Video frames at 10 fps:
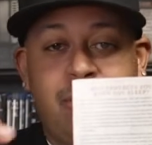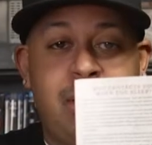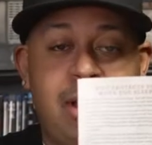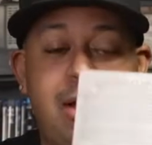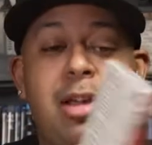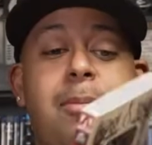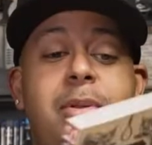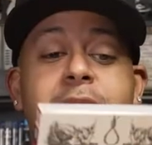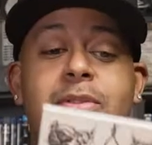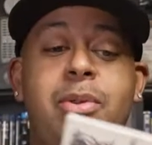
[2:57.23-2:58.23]
But
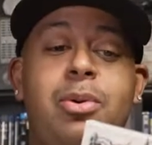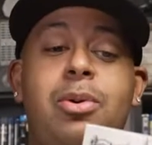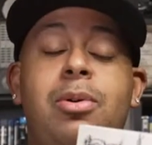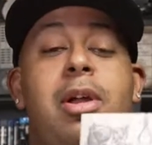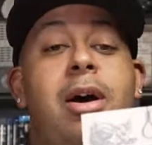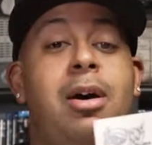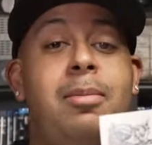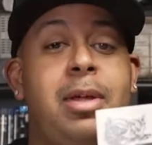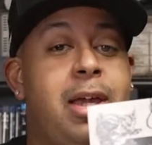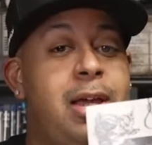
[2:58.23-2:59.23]
this is really cool.
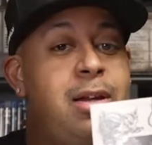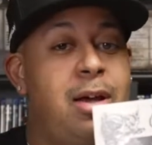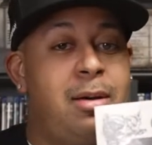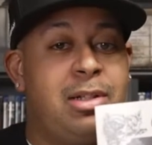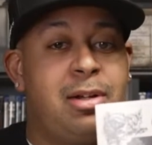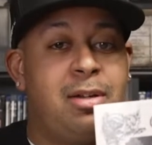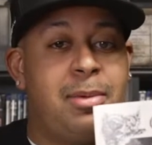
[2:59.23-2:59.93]
Again, I talked